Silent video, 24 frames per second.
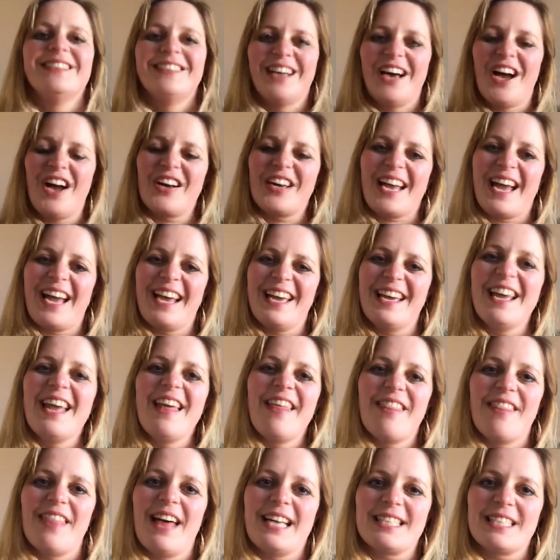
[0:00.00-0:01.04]
Okay,
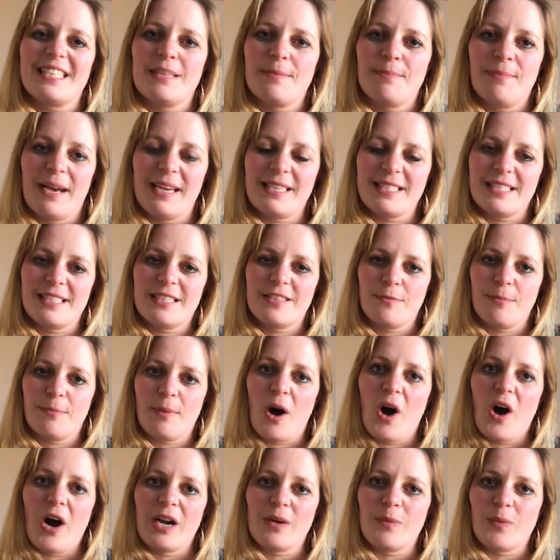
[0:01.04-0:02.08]
that's the basis of
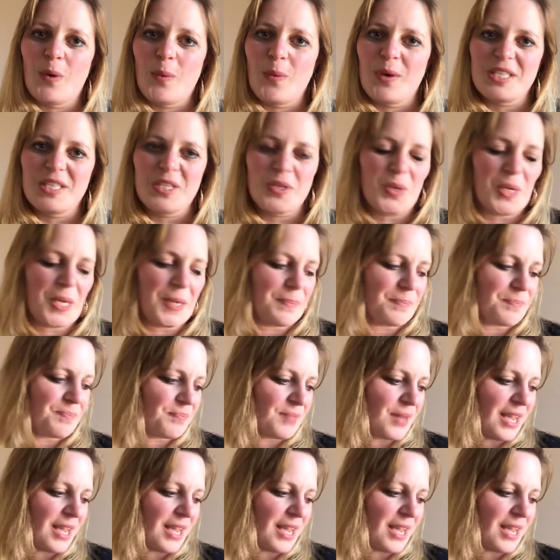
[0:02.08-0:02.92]
behind what we're doing.